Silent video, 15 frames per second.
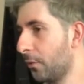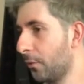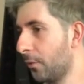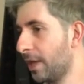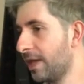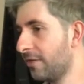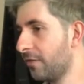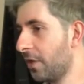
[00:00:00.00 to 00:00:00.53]

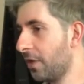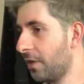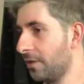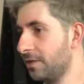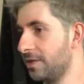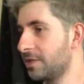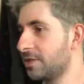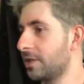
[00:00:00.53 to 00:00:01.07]
We have
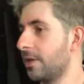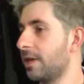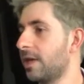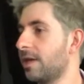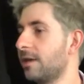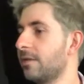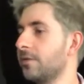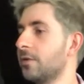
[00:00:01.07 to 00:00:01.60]
heard the
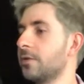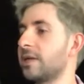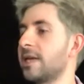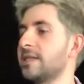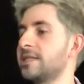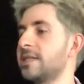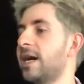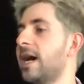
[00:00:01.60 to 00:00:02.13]
journey of your
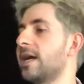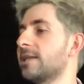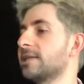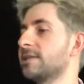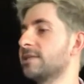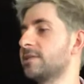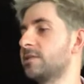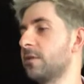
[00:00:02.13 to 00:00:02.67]
guest
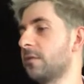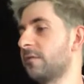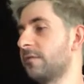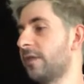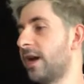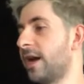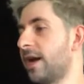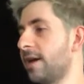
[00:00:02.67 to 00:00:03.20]
artists so
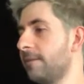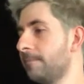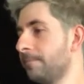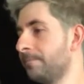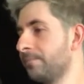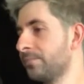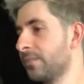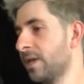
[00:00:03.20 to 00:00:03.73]
far.
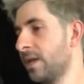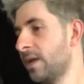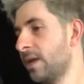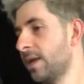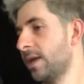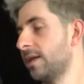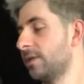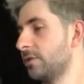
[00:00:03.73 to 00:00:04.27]

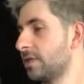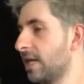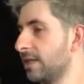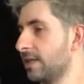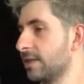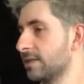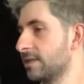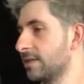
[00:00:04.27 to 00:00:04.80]
Can you tell
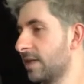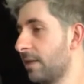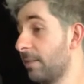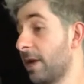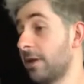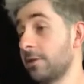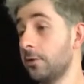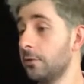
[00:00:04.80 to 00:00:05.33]
us
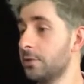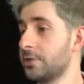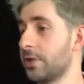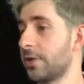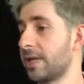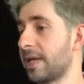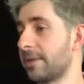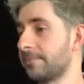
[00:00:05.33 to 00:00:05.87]
about your
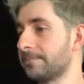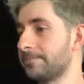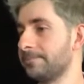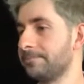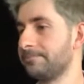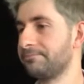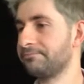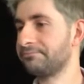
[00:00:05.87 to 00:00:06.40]
journey?
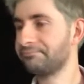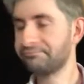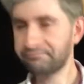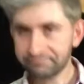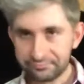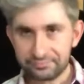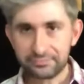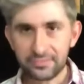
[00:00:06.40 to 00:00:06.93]

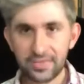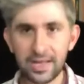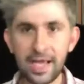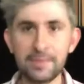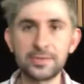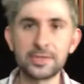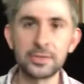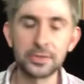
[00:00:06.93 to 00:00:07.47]

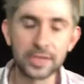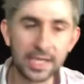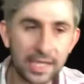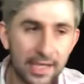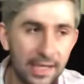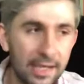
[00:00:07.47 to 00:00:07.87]
Absolutely.